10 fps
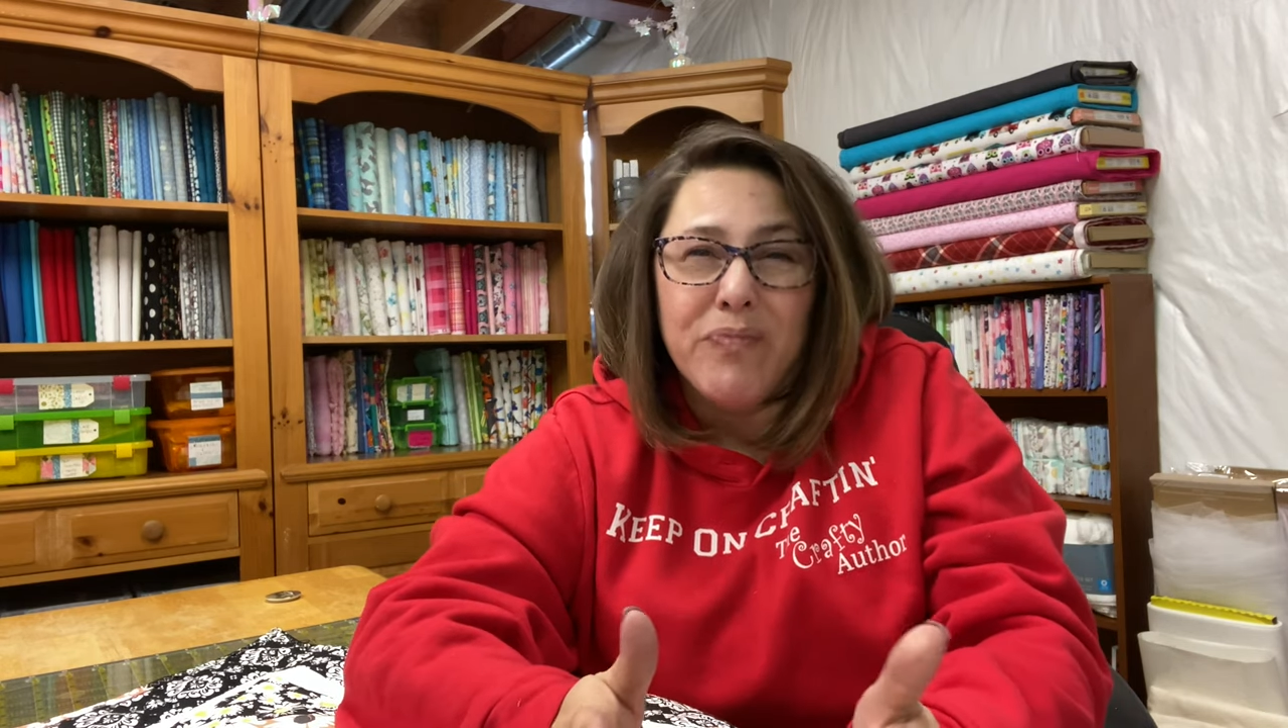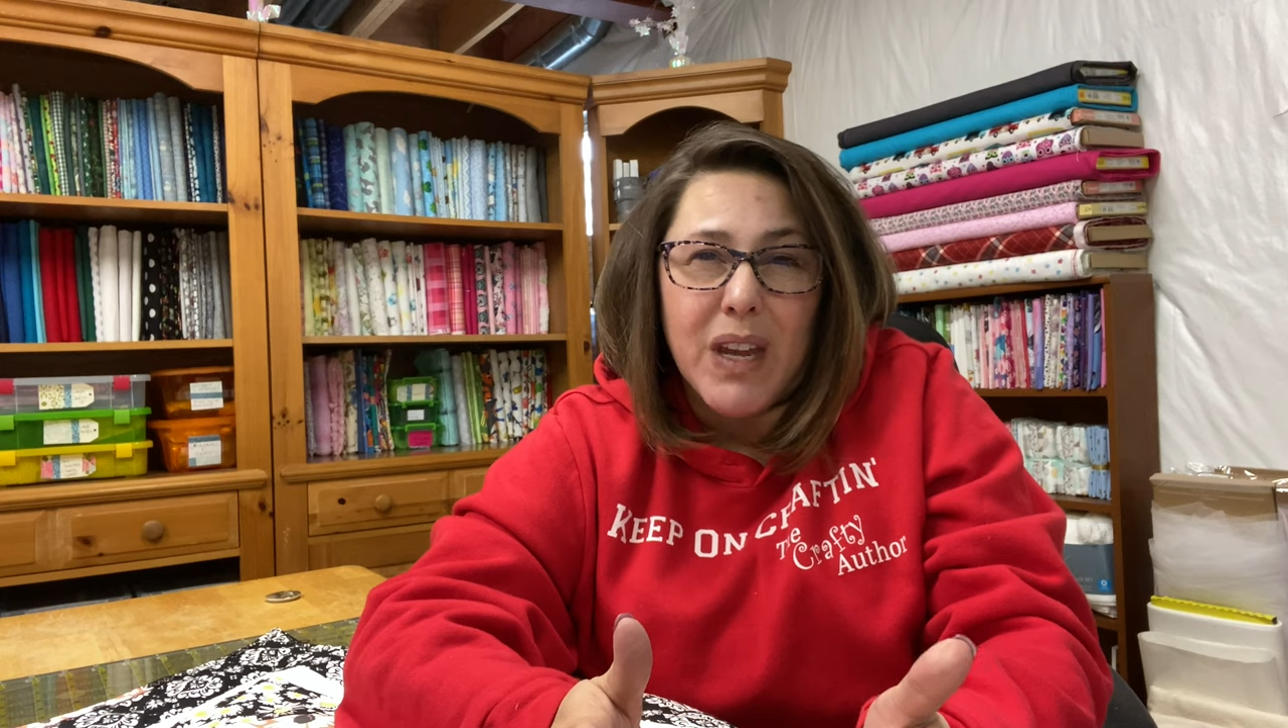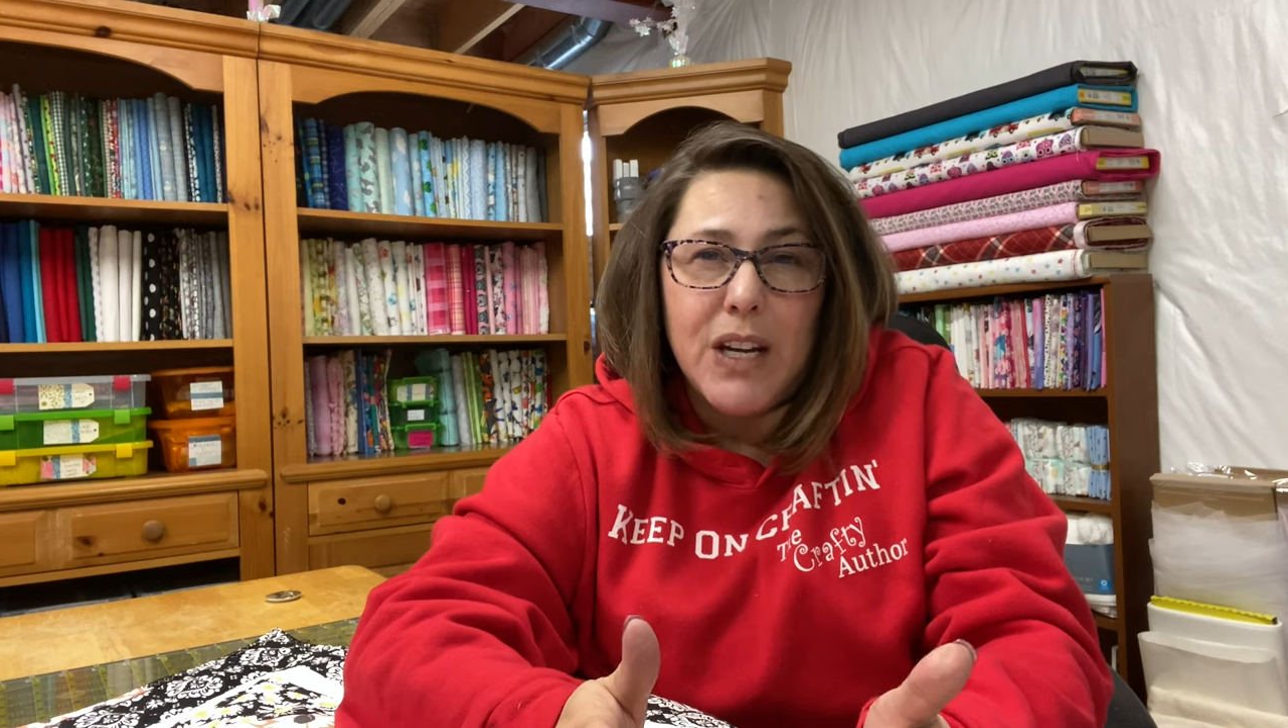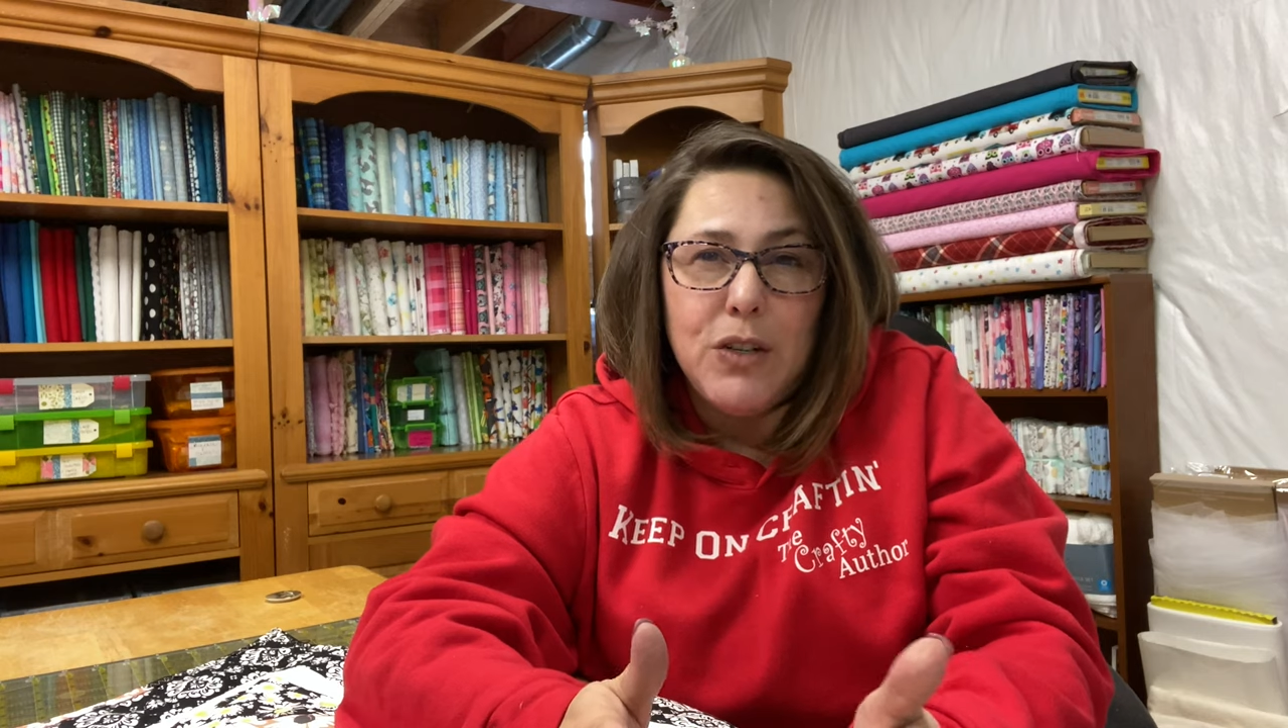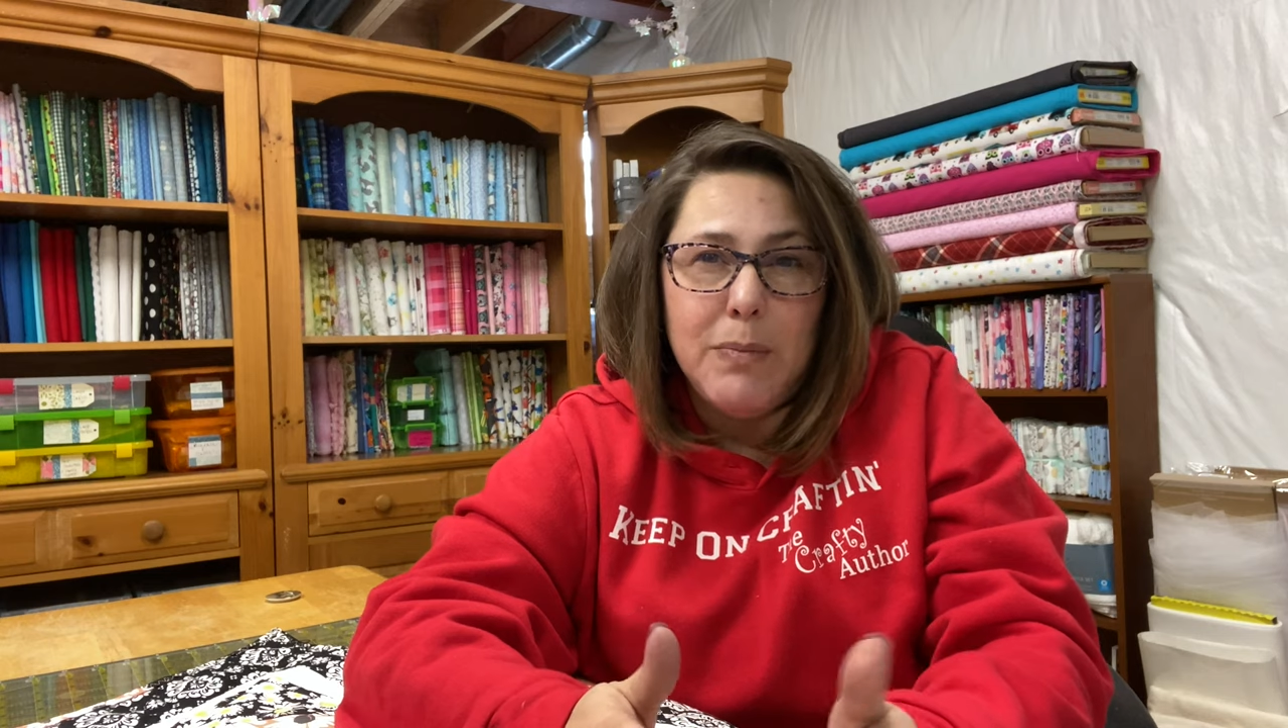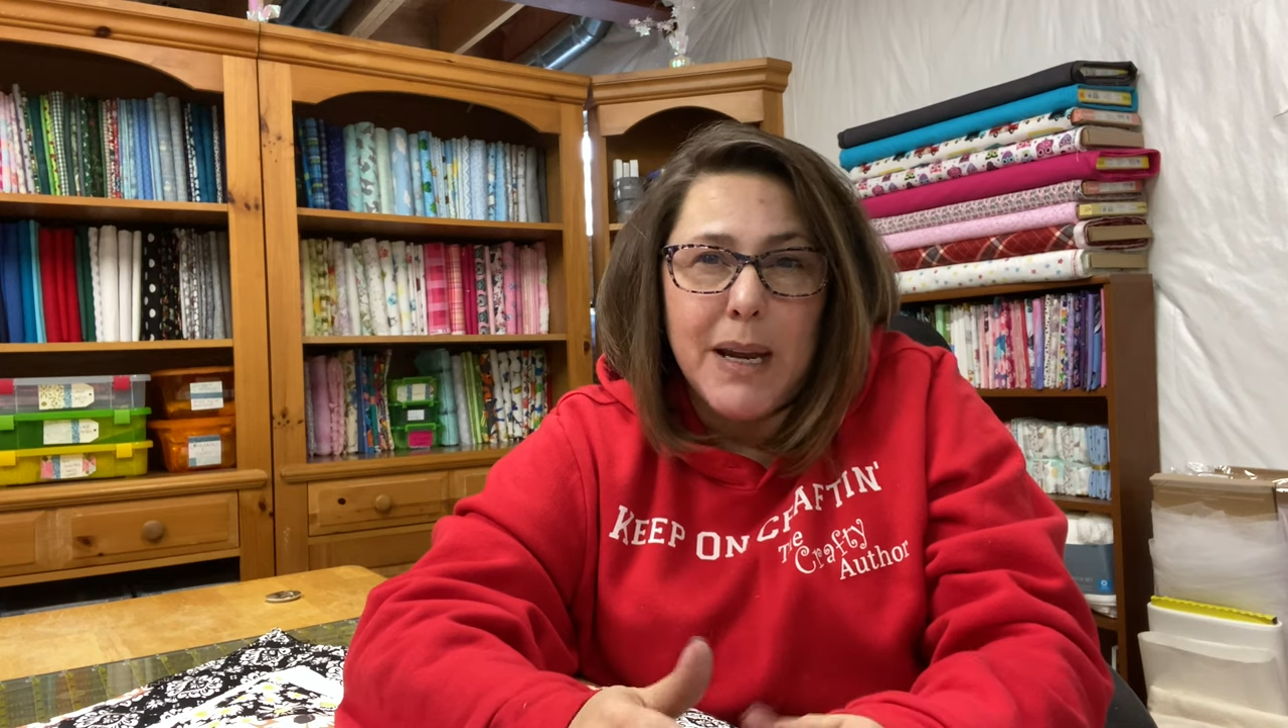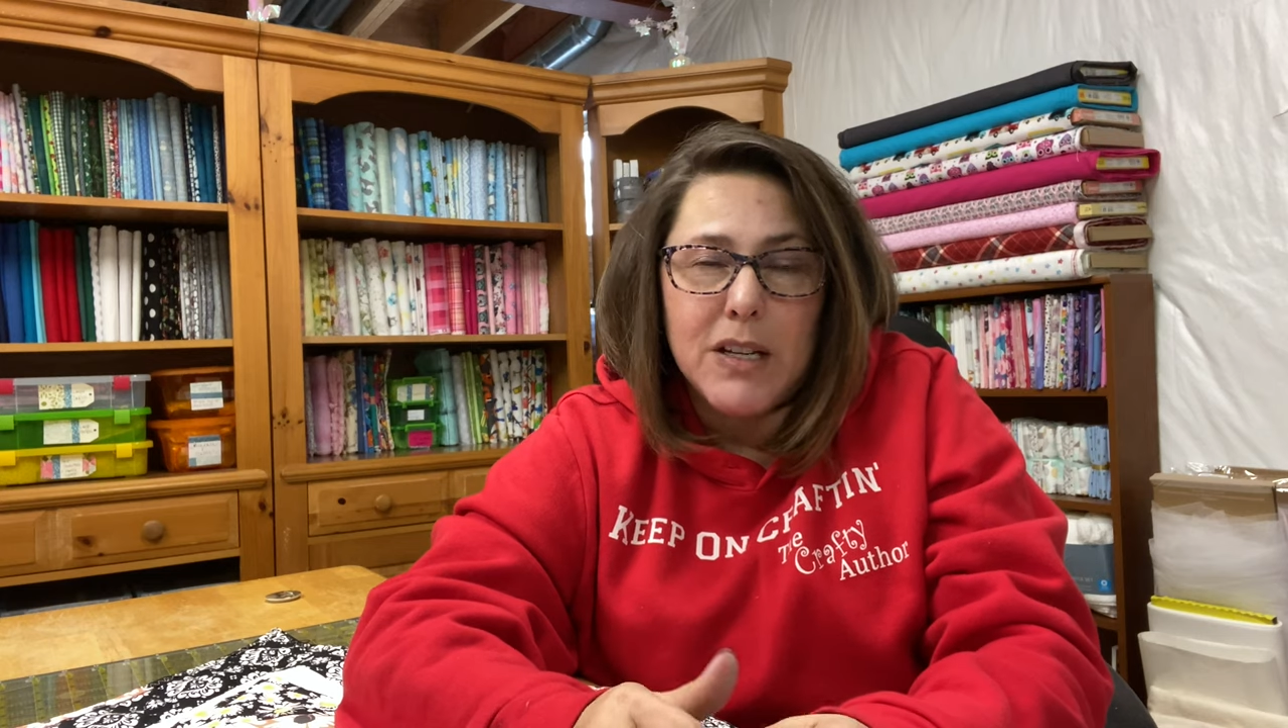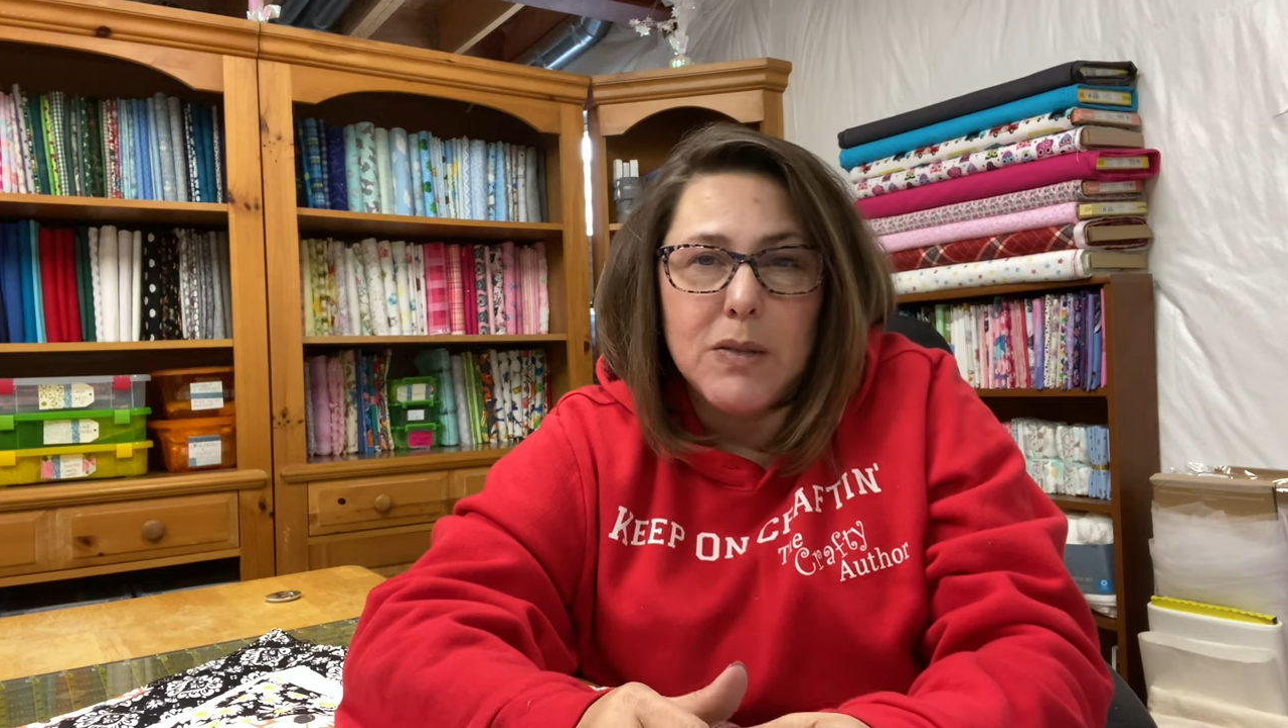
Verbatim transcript: I do make a